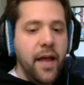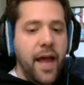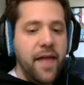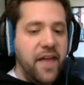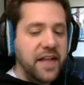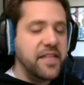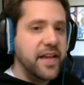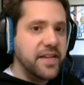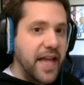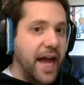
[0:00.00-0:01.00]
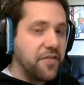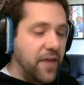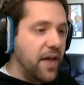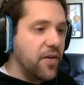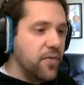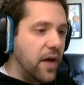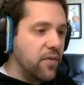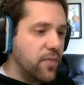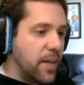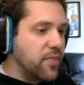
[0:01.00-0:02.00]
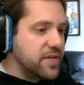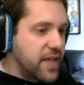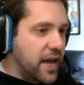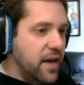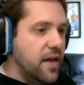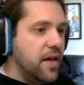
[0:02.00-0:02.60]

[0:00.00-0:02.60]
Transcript: And that's the exact value that would represent